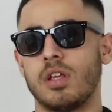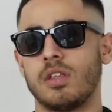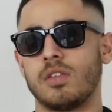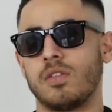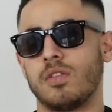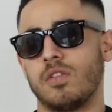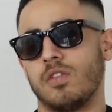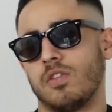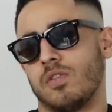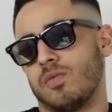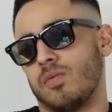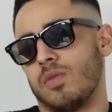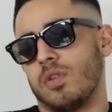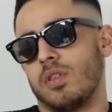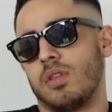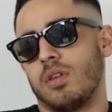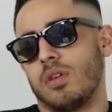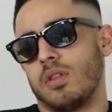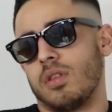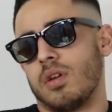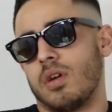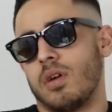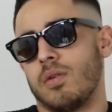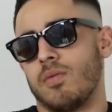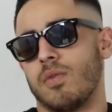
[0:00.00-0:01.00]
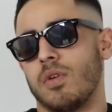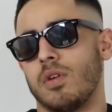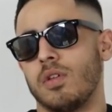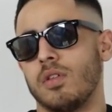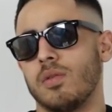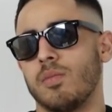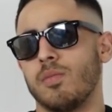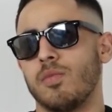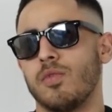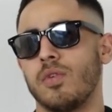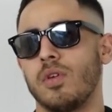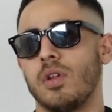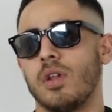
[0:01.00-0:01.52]
that's just one thing that I wanted
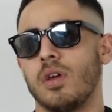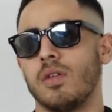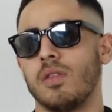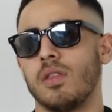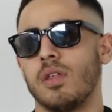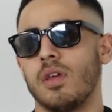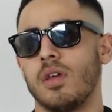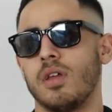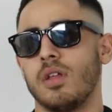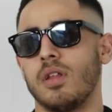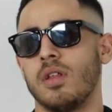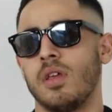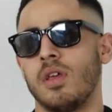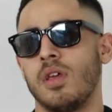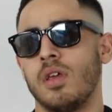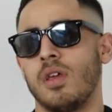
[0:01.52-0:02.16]
to point out that